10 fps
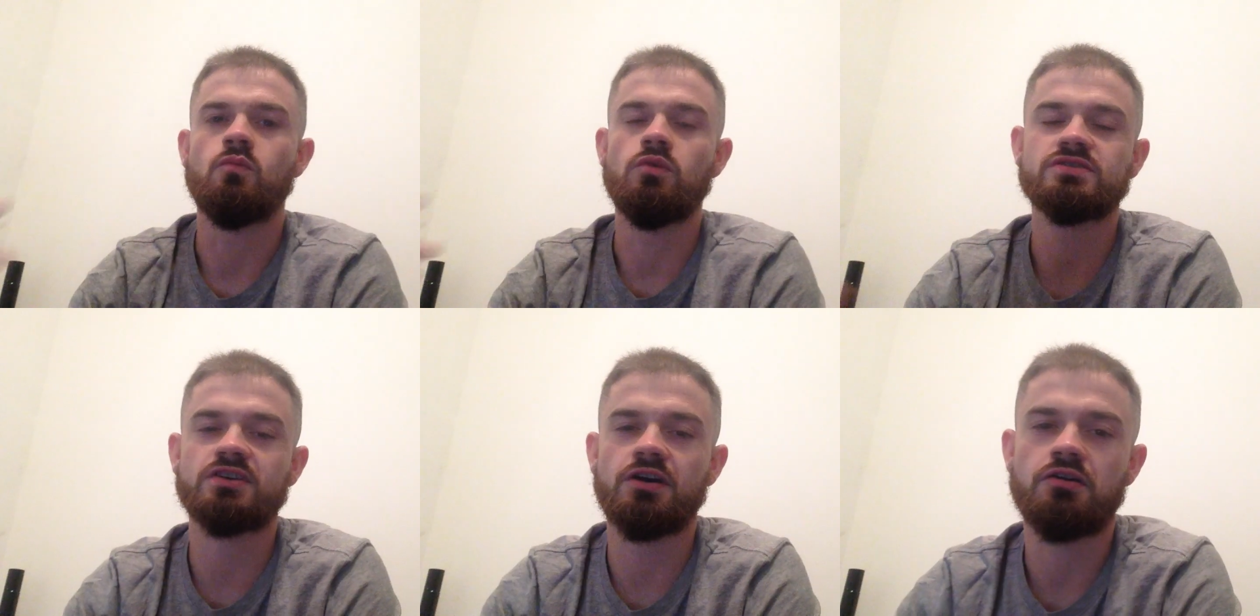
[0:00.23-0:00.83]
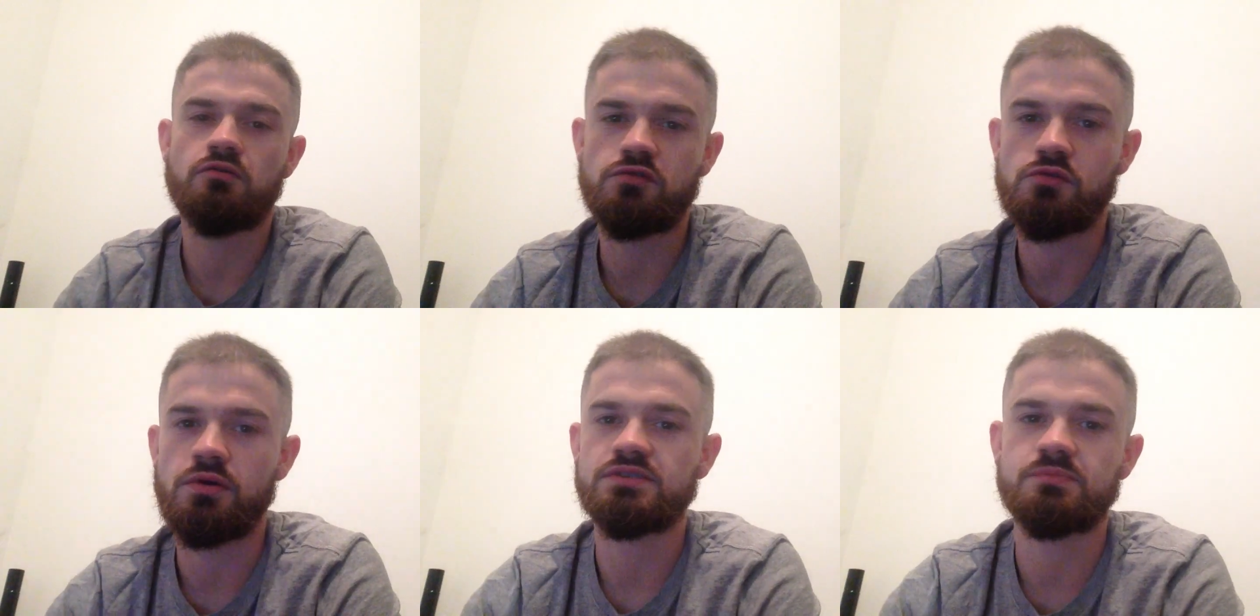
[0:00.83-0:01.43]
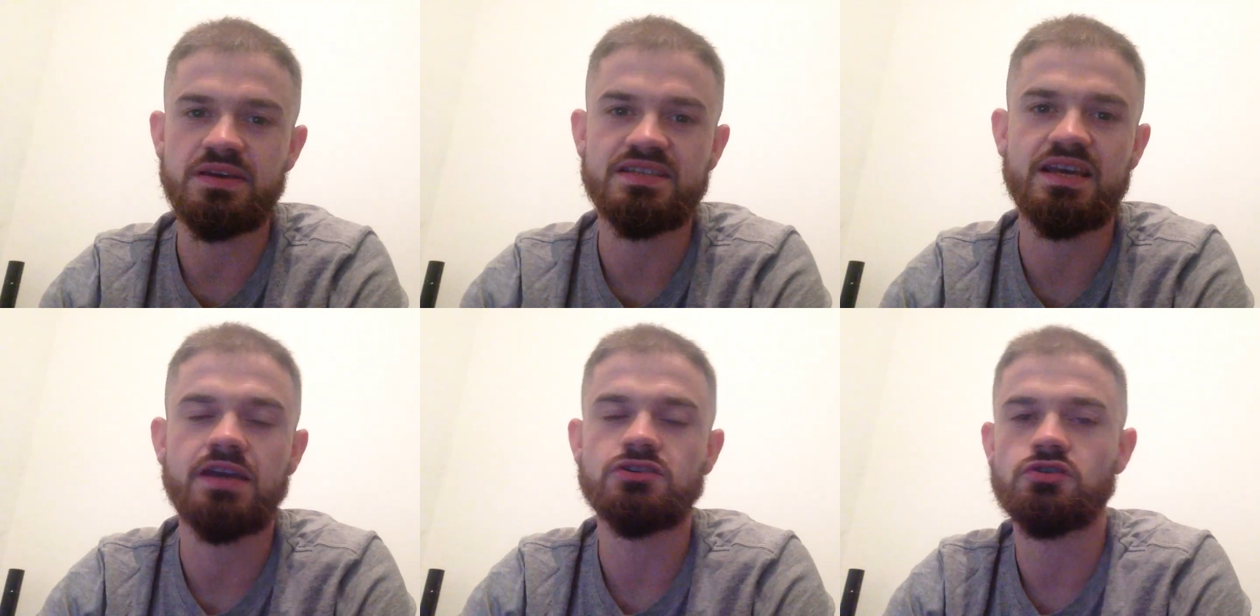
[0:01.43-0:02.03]
What's going on, real ones?
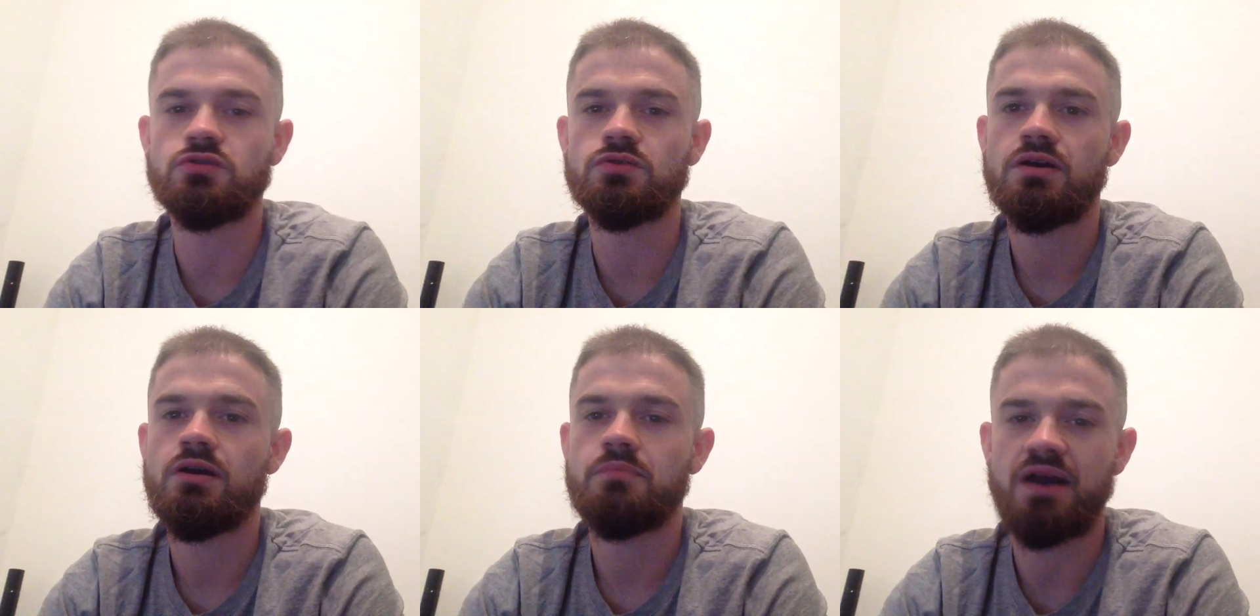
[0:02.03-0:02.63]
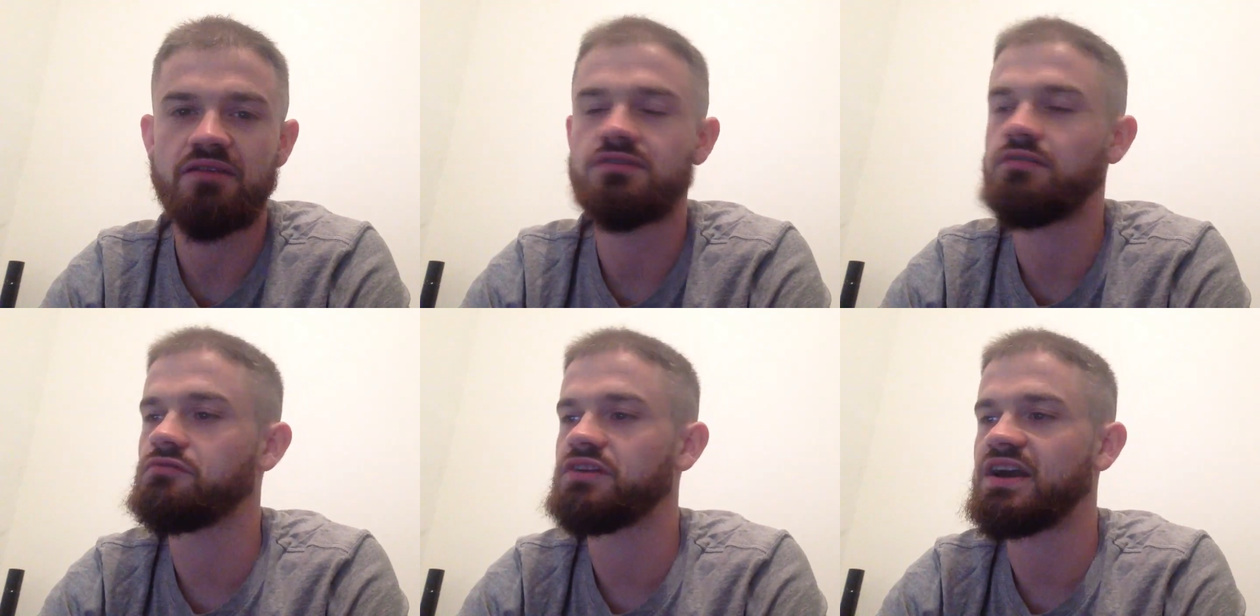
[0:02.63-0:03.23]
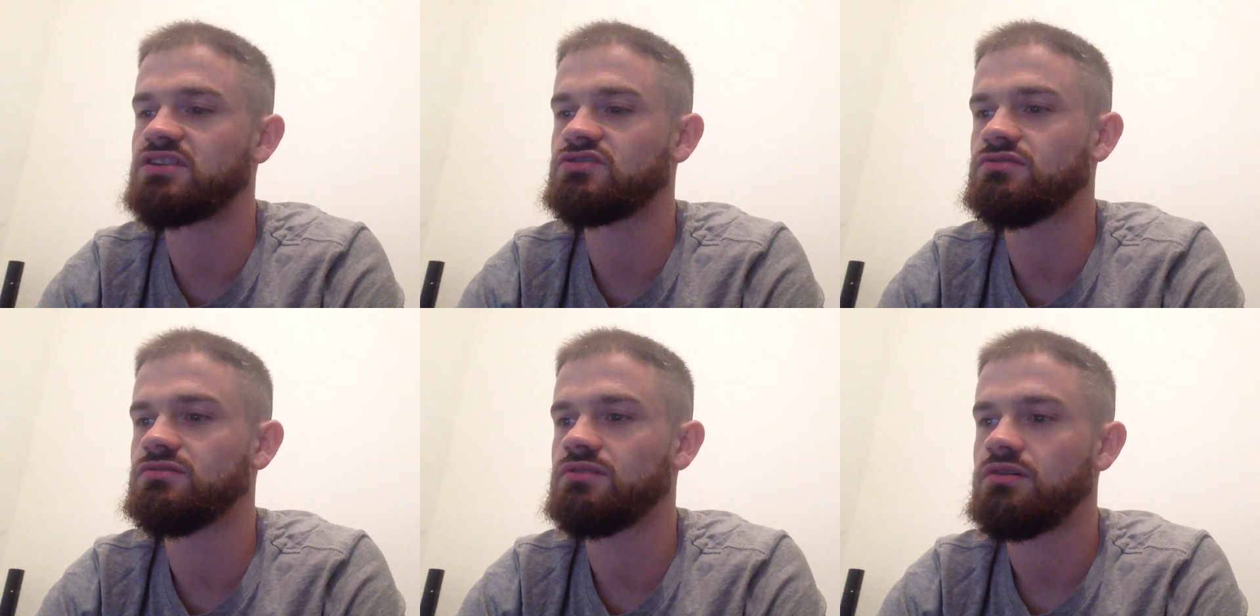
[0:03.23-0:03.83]
BCHQ, back with another
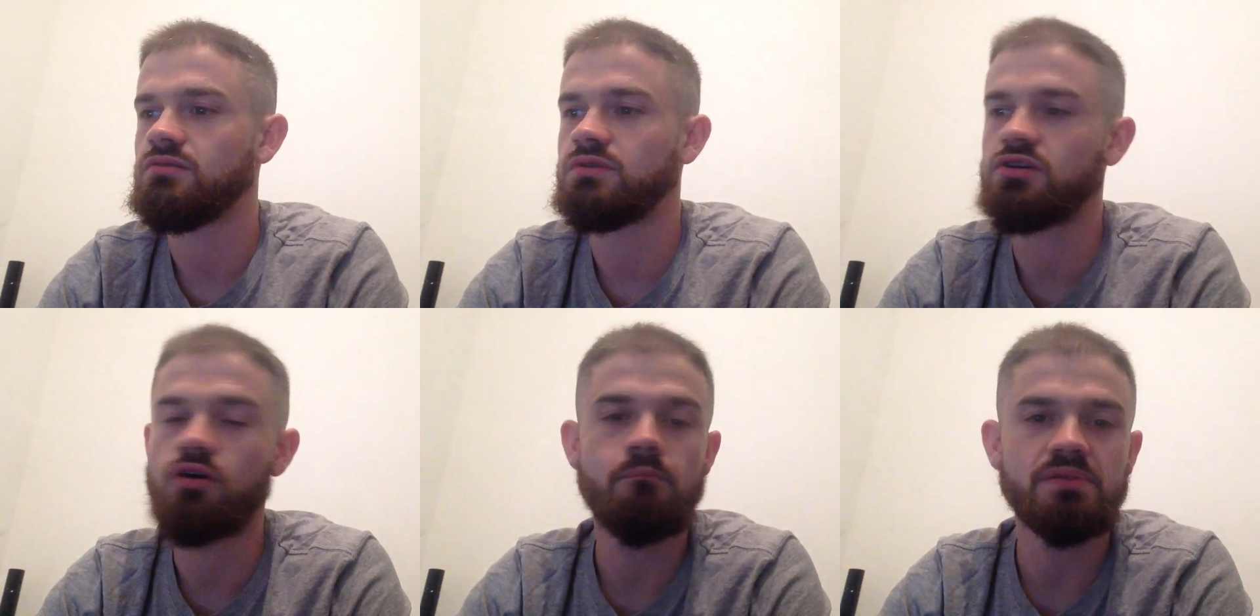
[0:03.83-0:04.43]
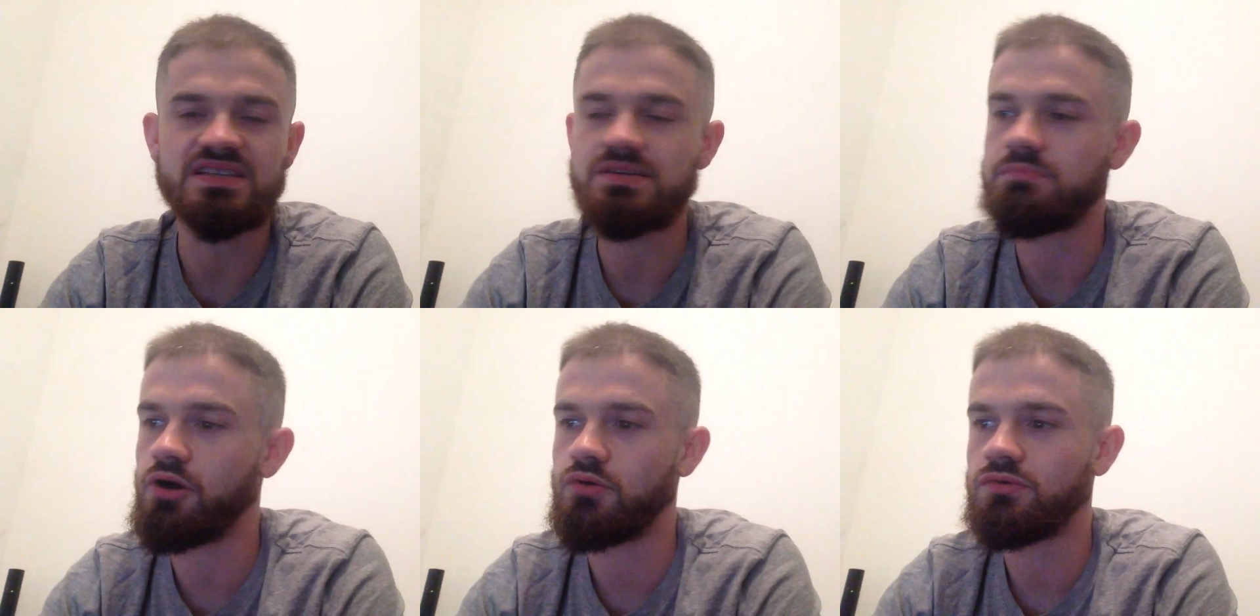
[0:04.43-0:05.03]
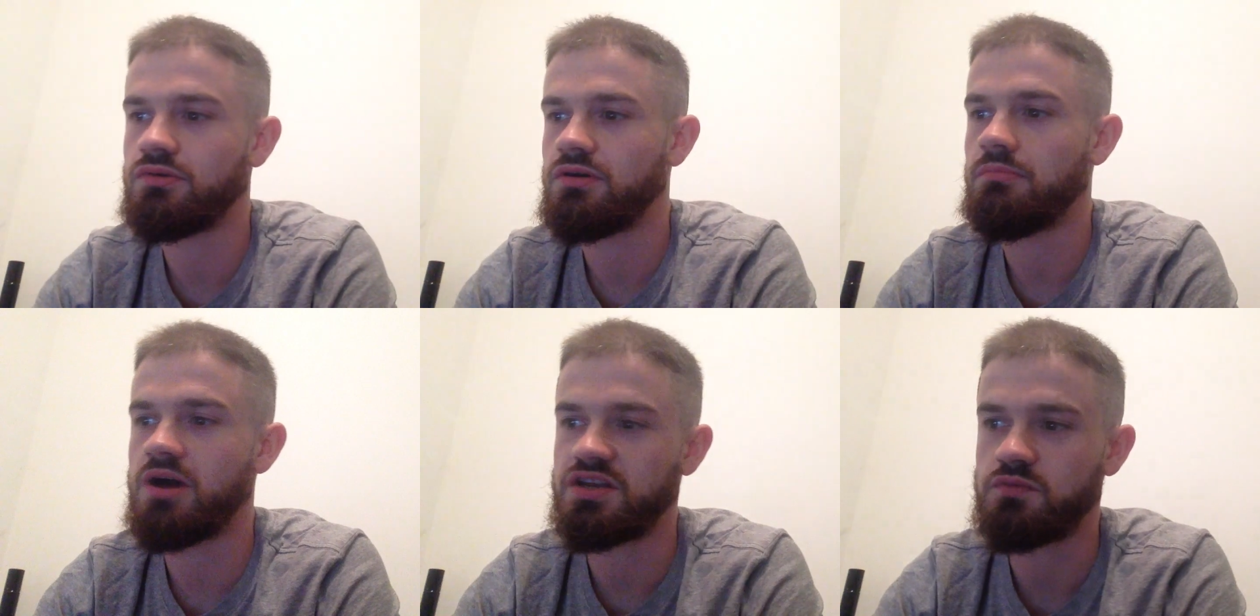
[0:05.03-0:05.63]
reaction. We got Bizzy Bone,
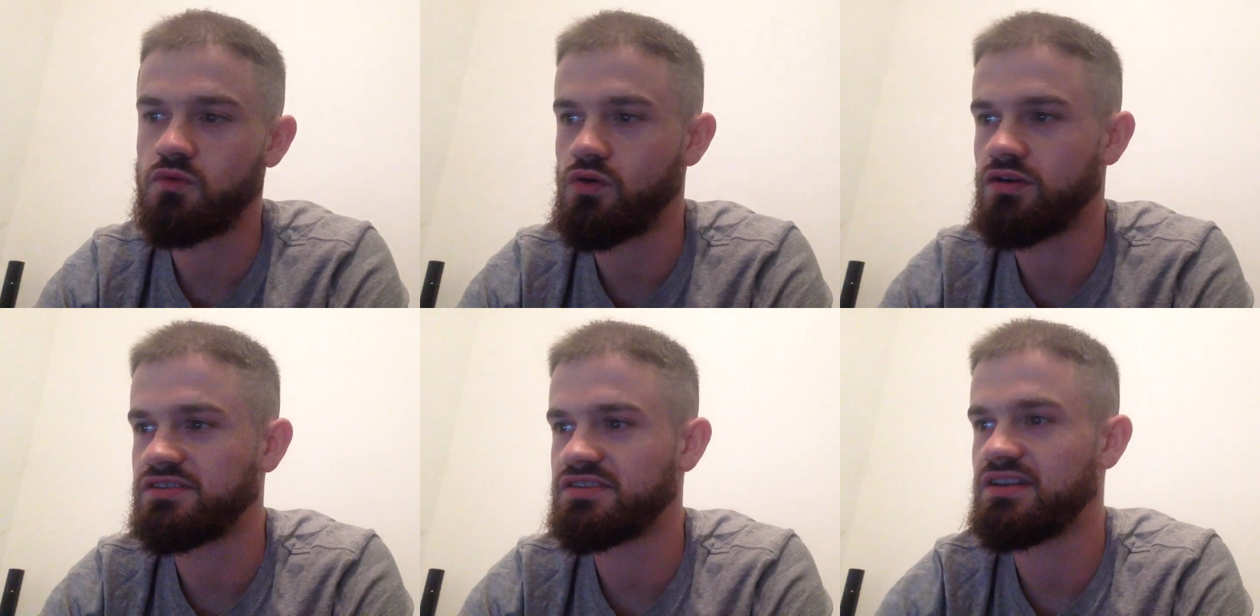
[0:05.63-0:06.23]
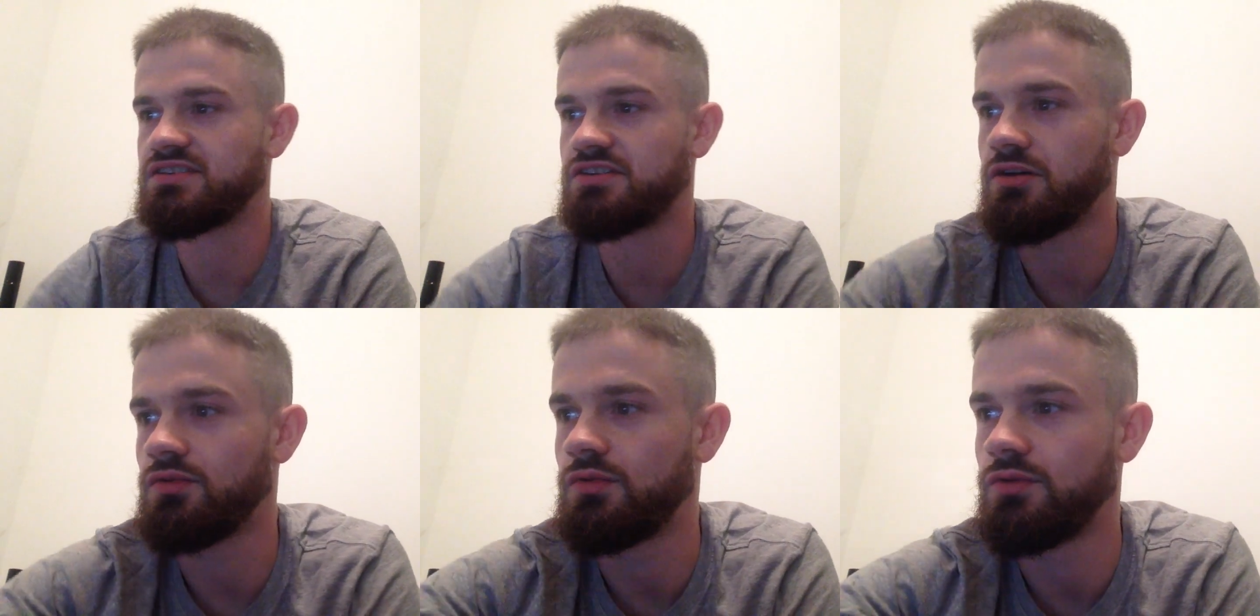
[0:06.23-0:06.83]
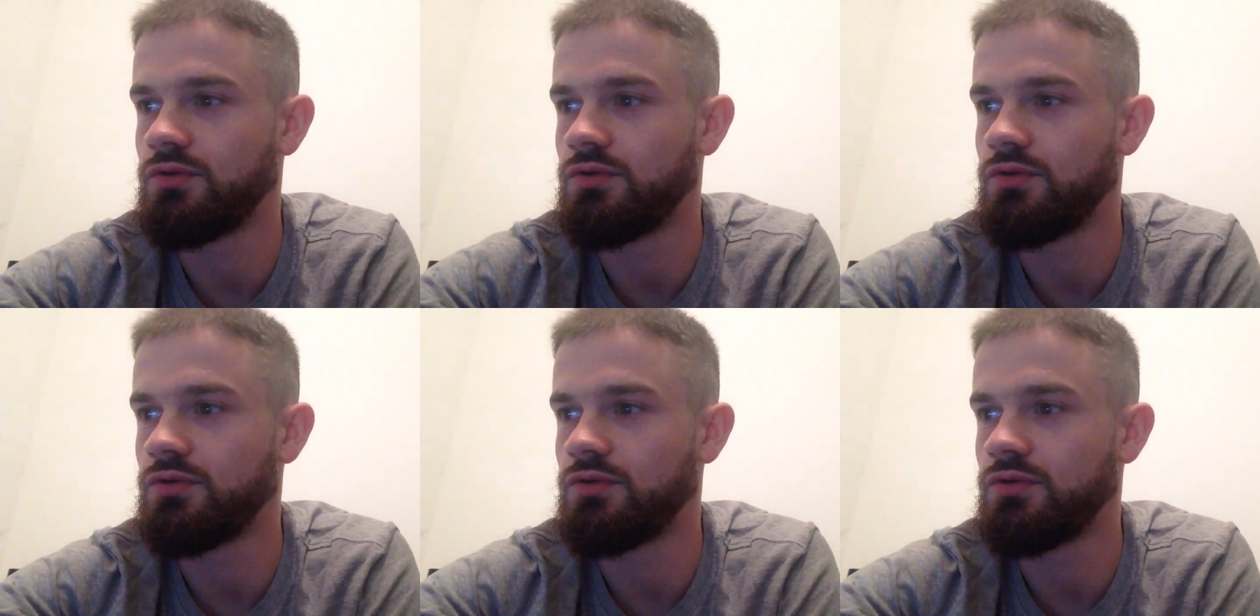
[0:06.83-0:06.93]
Muddy Waters. Let's go.